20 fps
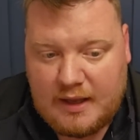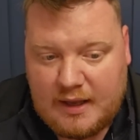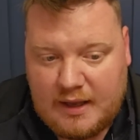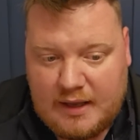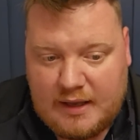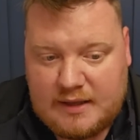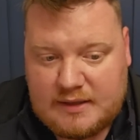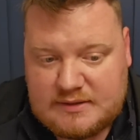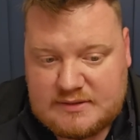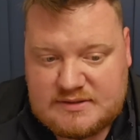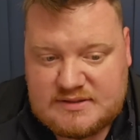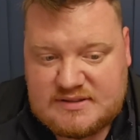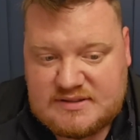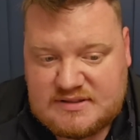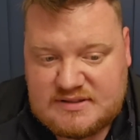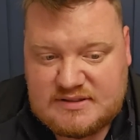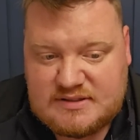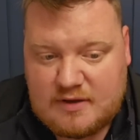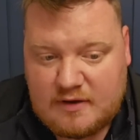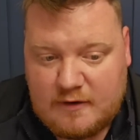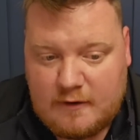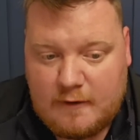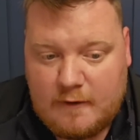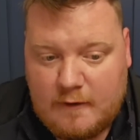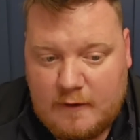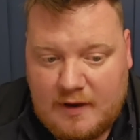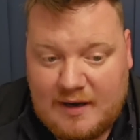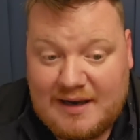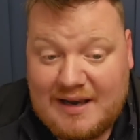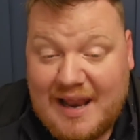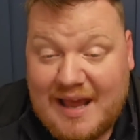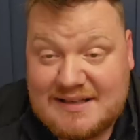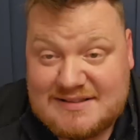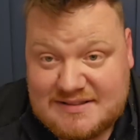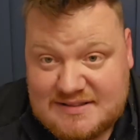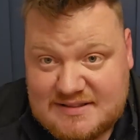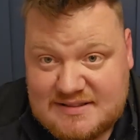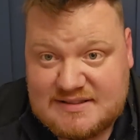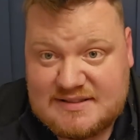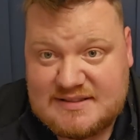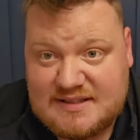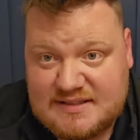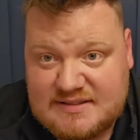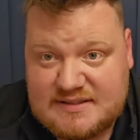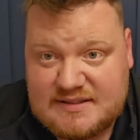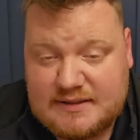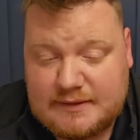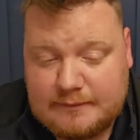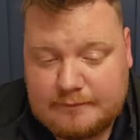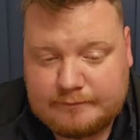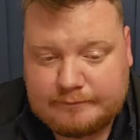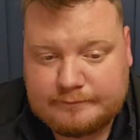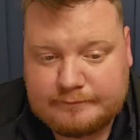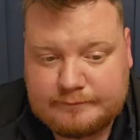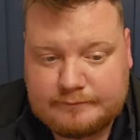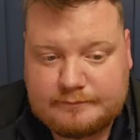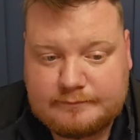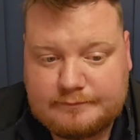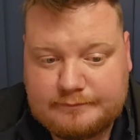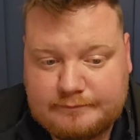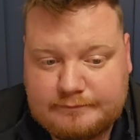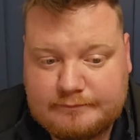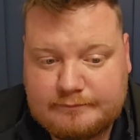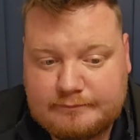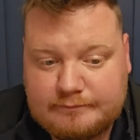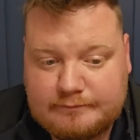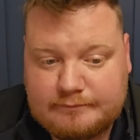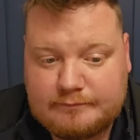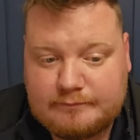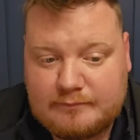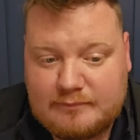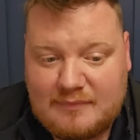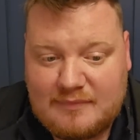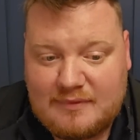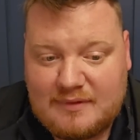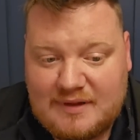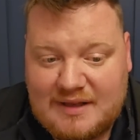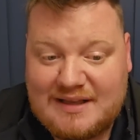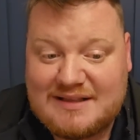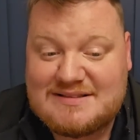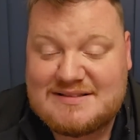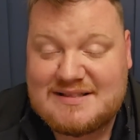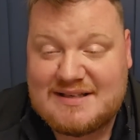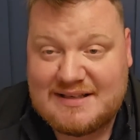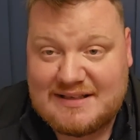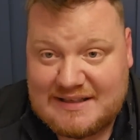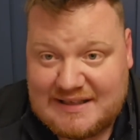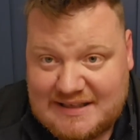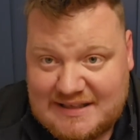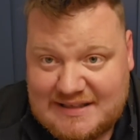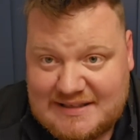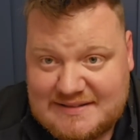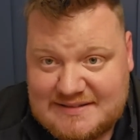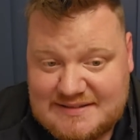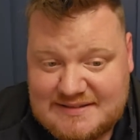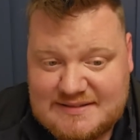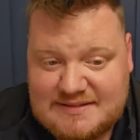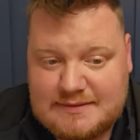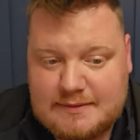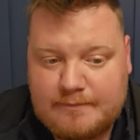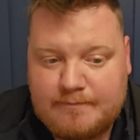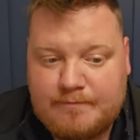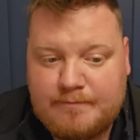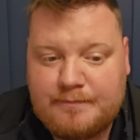it's Leicester City, it's Leeds.